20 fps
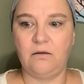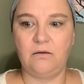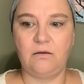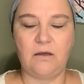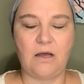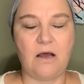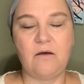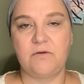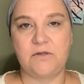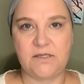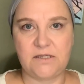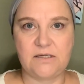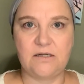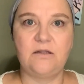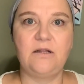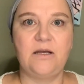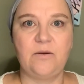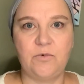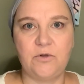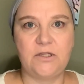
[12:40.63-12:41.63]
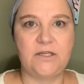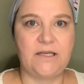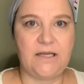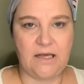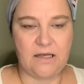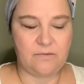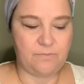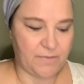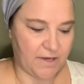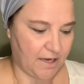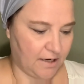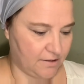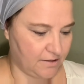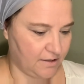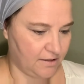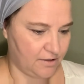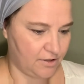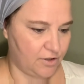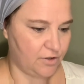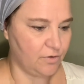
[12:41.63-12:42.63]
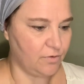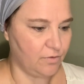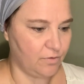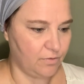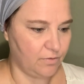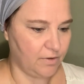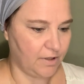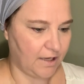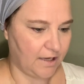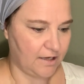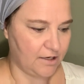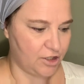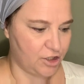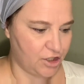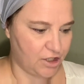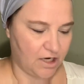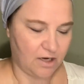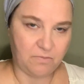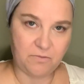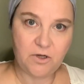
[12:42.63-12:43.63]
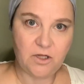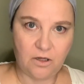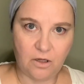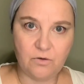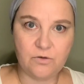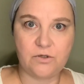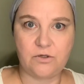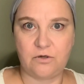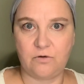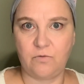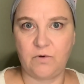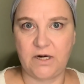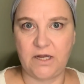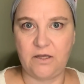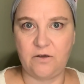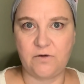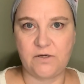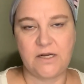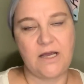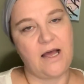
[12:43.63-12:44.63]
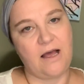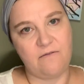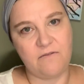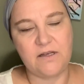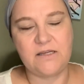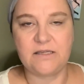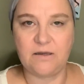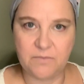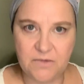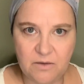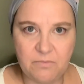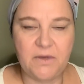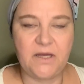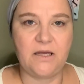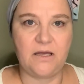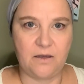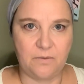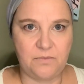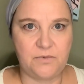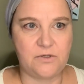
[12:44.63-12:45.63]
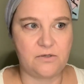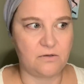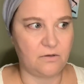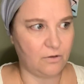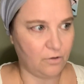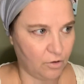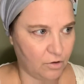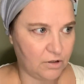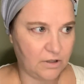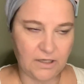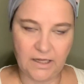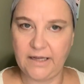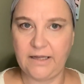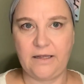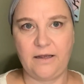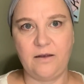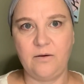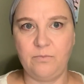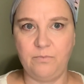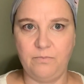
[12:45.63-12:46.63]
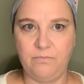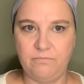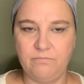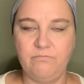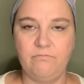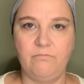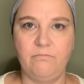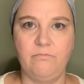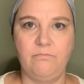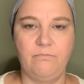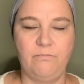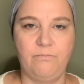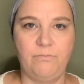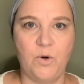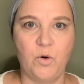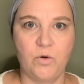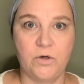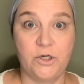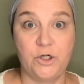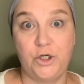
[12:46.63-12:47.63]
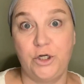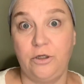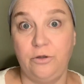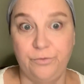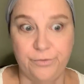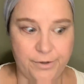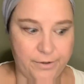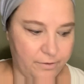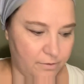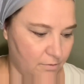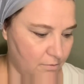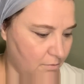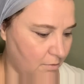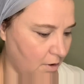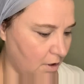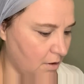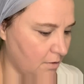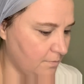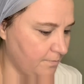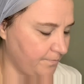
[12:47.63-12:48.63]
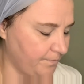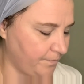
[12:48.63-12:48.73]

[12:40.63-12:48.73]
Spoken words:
I was still able to get back into a shape close to what I used to have, except that my hips looked like I'd born children, you know?